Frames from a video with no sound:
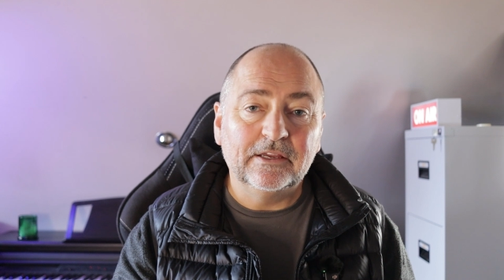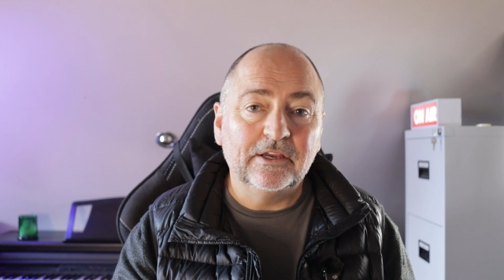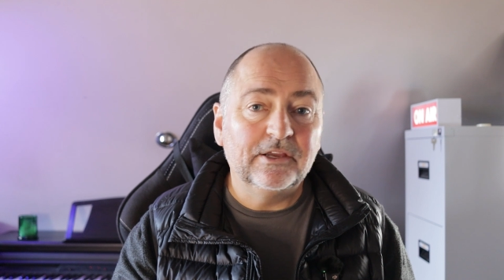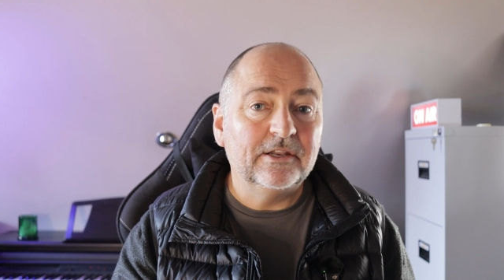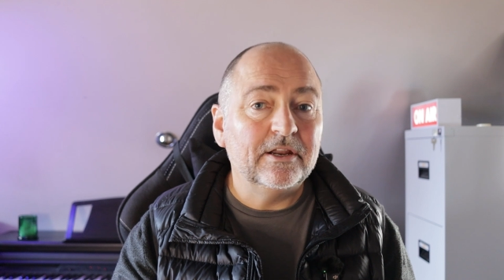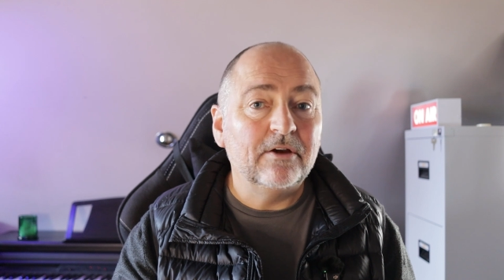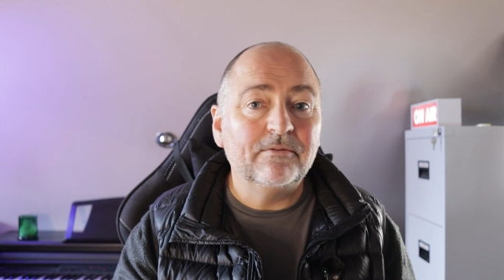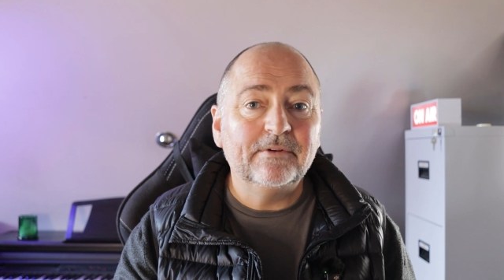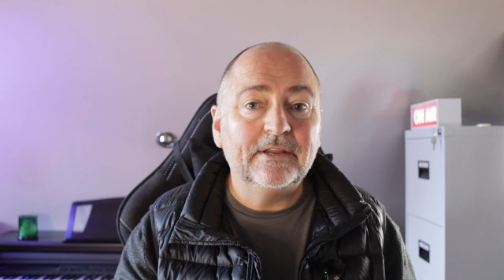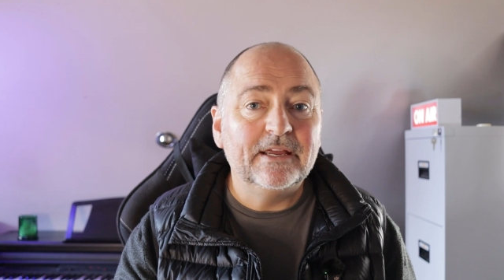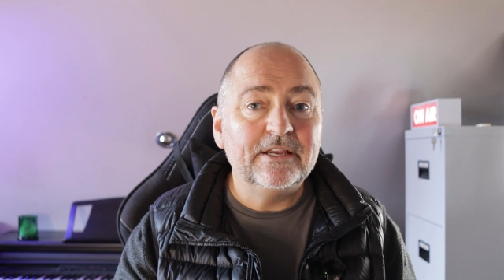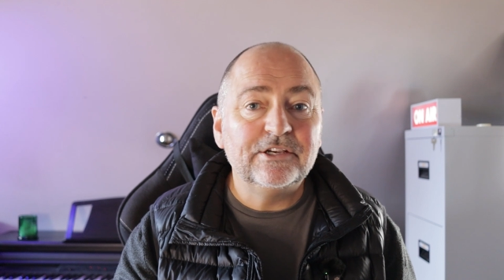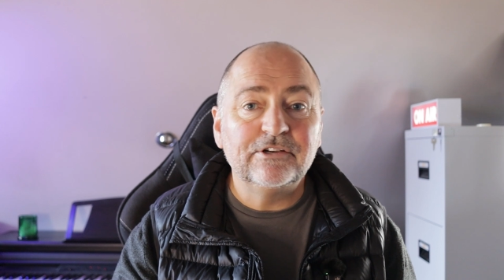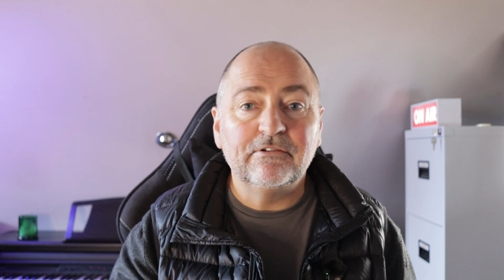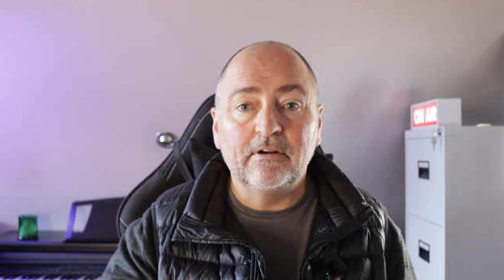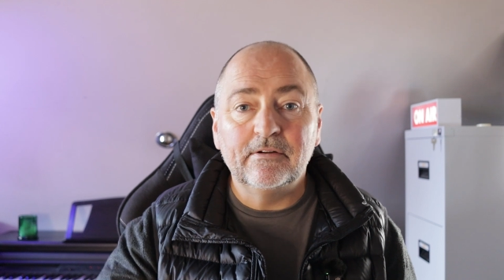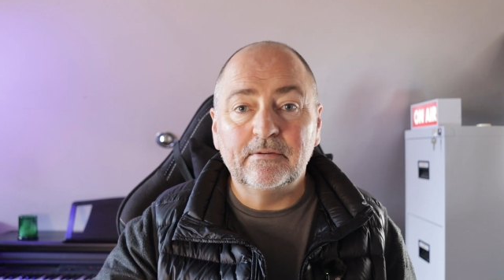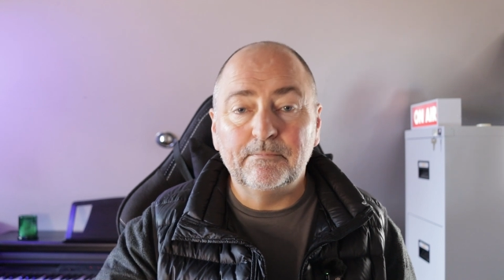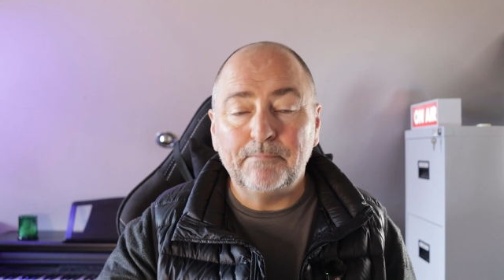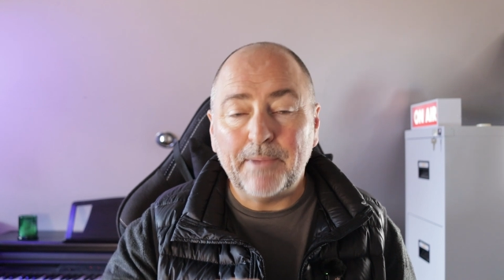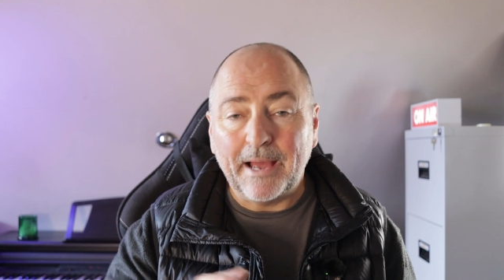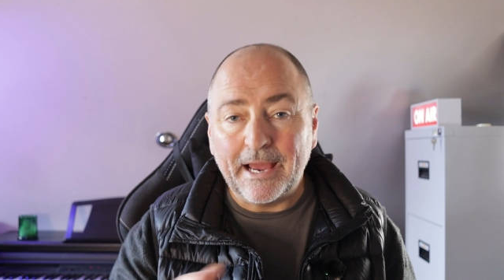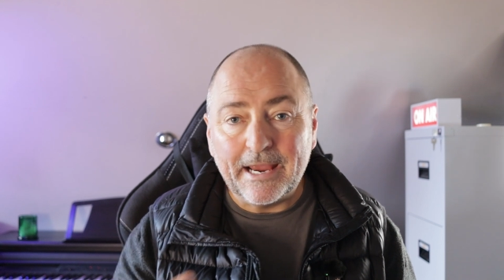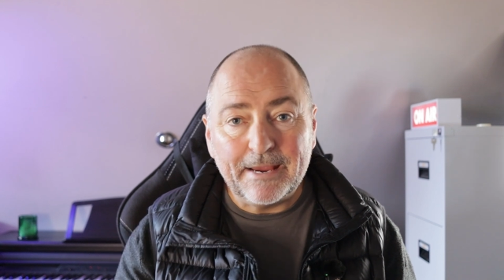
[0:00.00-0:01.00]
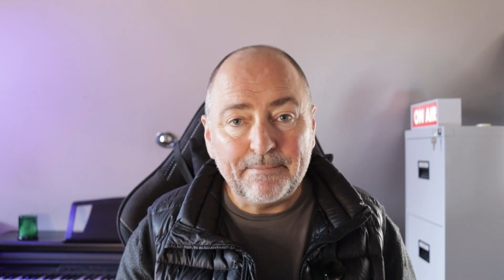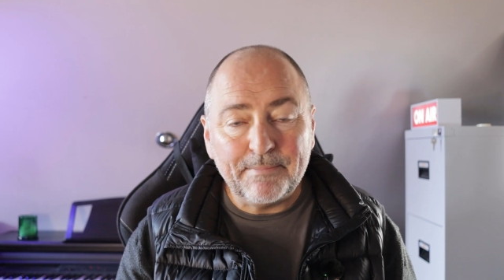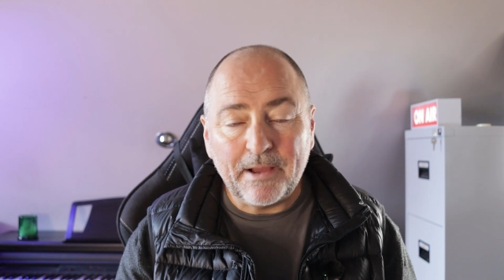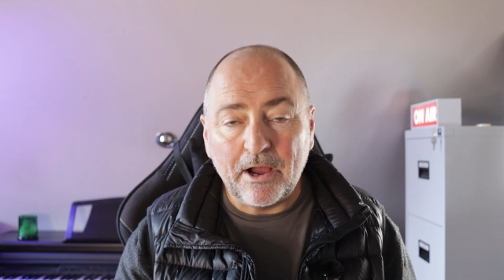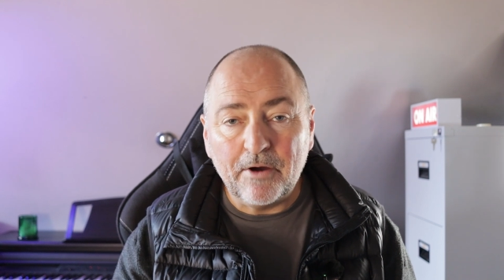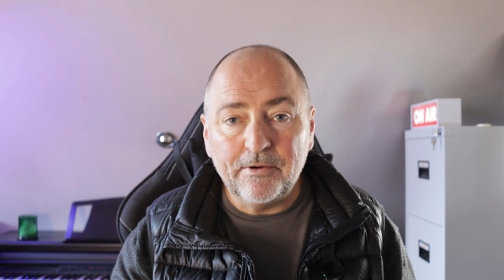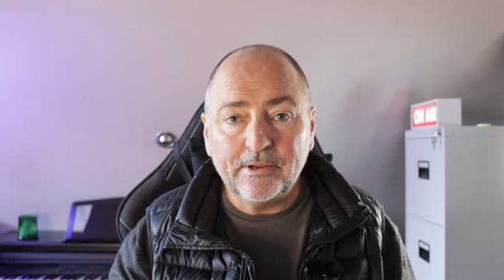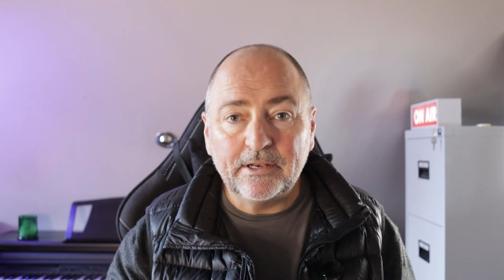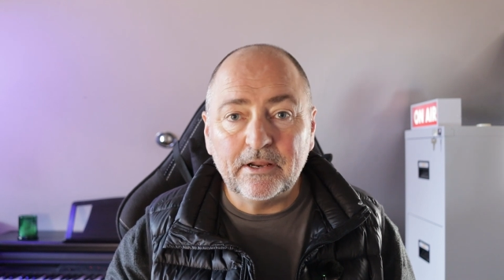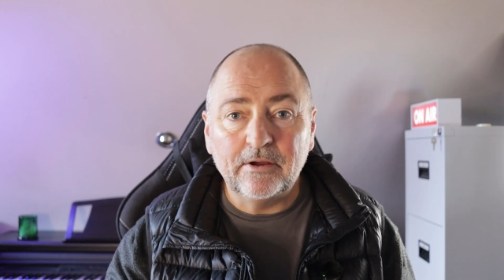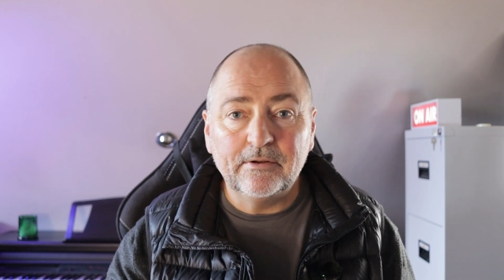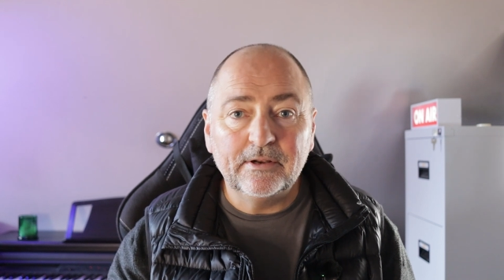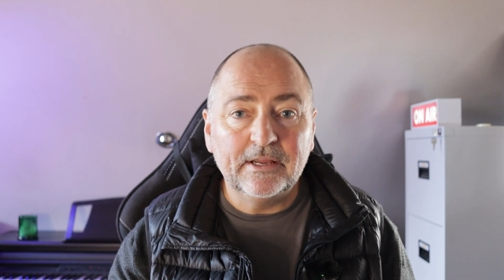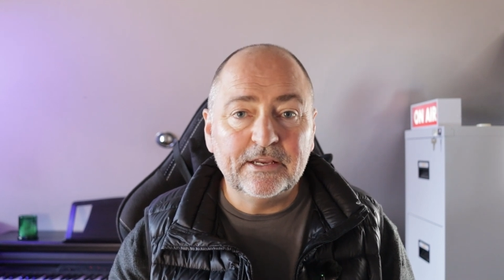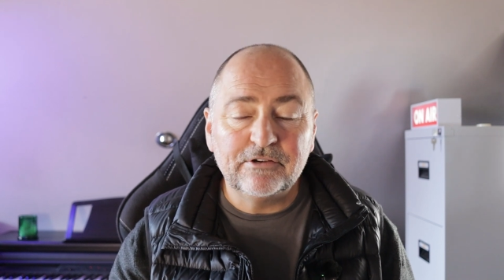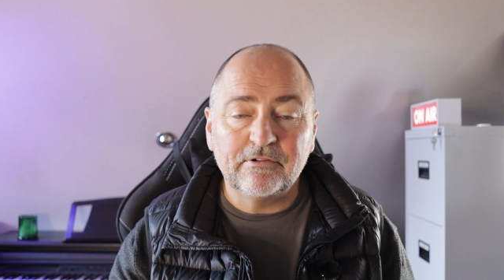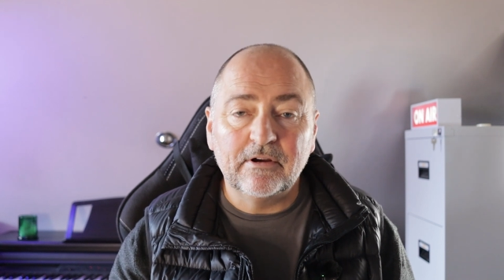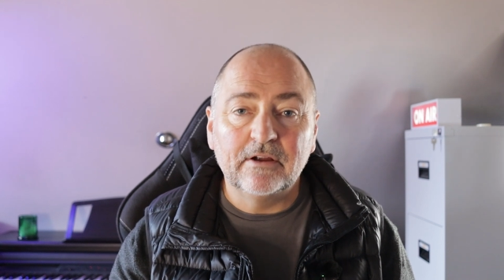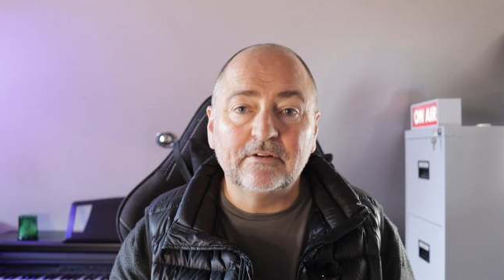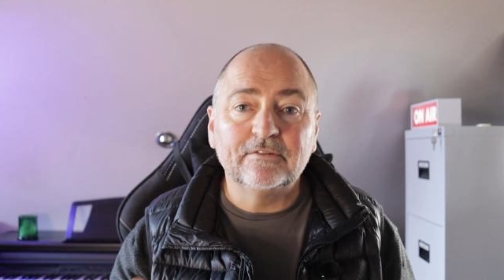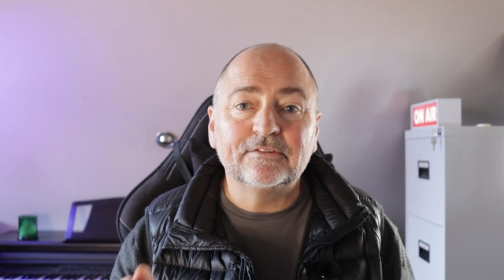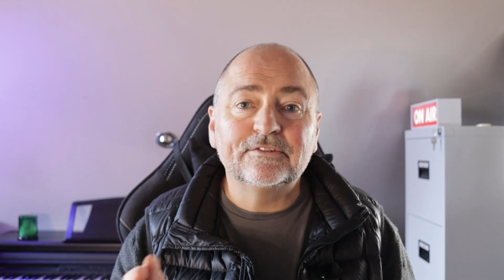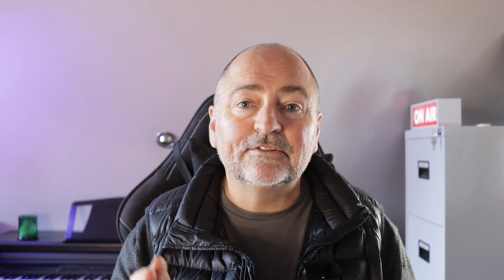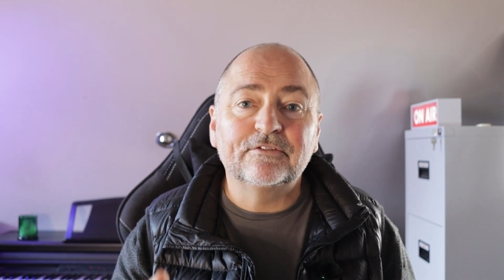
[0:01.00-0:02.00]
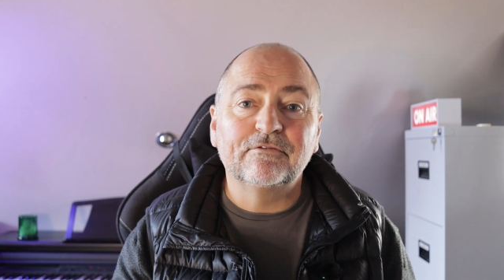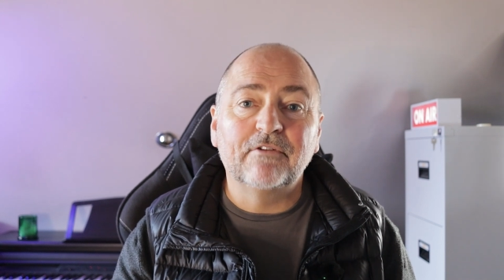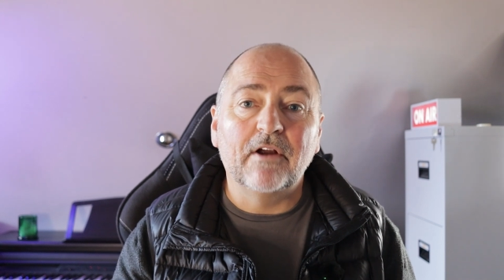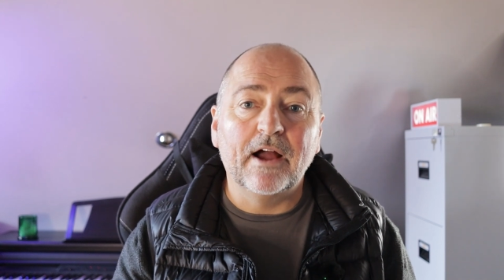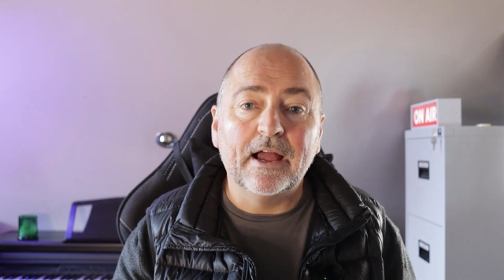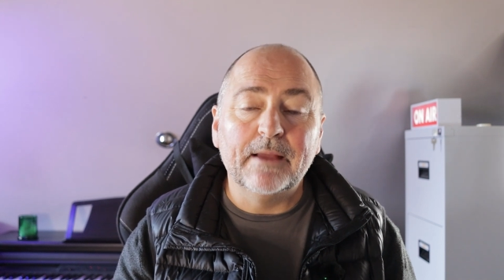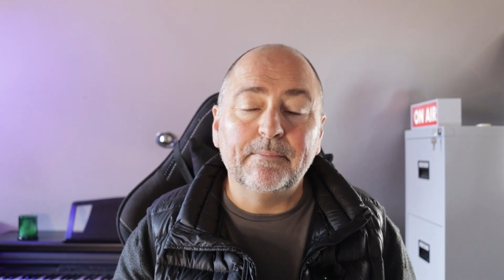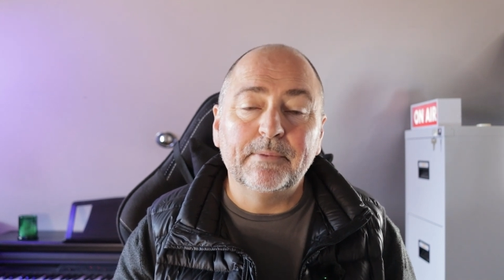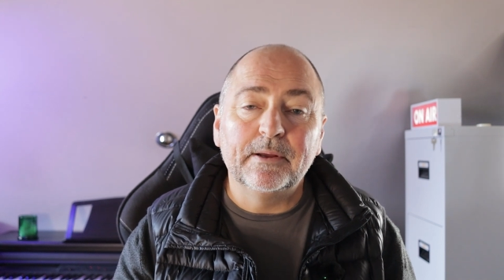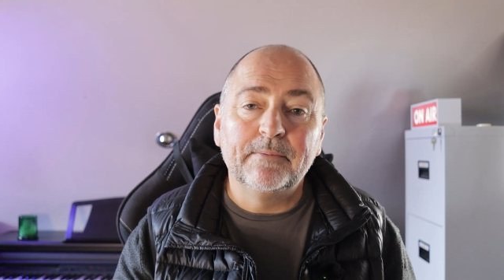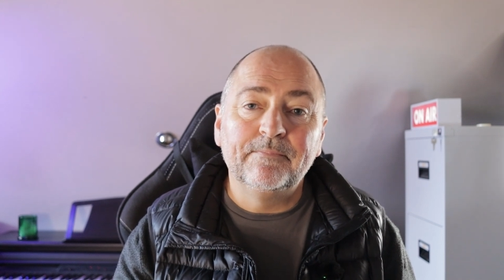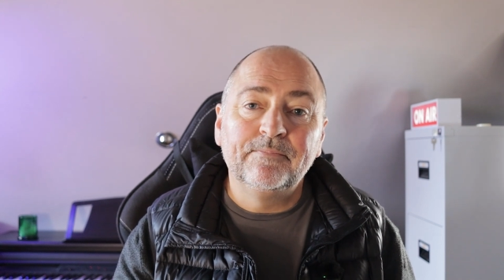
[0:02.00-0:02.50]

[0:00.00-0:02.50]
You don't need your own PayPal, you don't need your own Stripe.